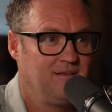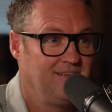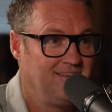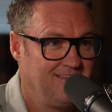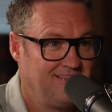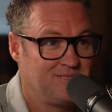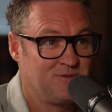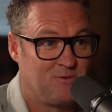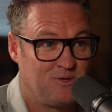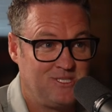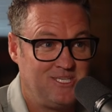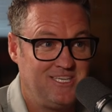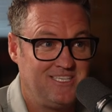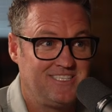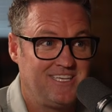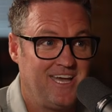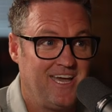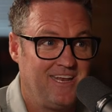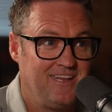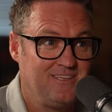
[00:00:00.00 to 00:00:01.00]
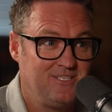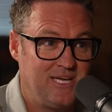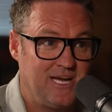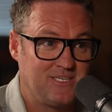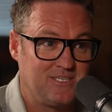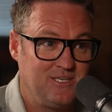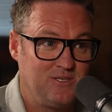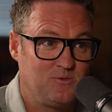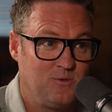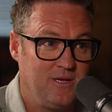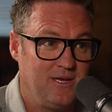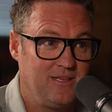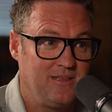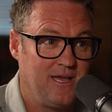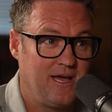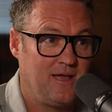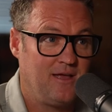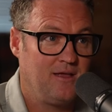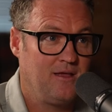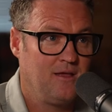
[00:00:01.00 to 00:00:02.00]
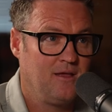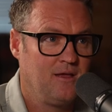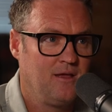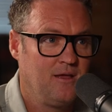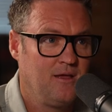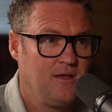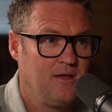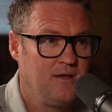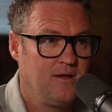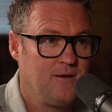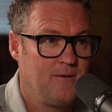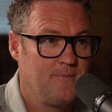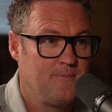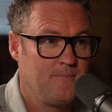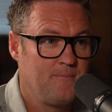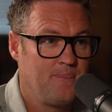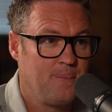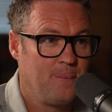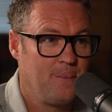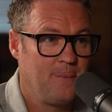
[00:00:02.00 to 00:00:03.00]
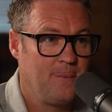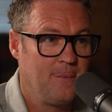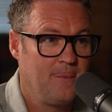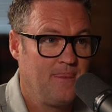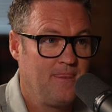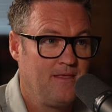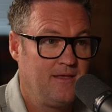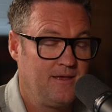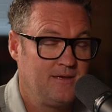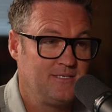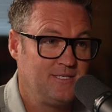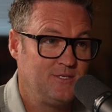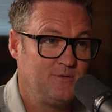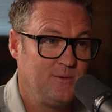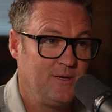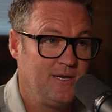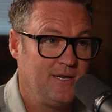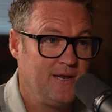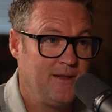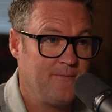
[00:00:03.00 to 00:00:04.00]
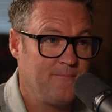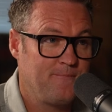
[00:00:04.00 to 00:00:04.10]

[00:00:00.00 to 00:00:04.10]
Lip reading: That's what she said. She actually tweeted that. Yeah, she tweeted it.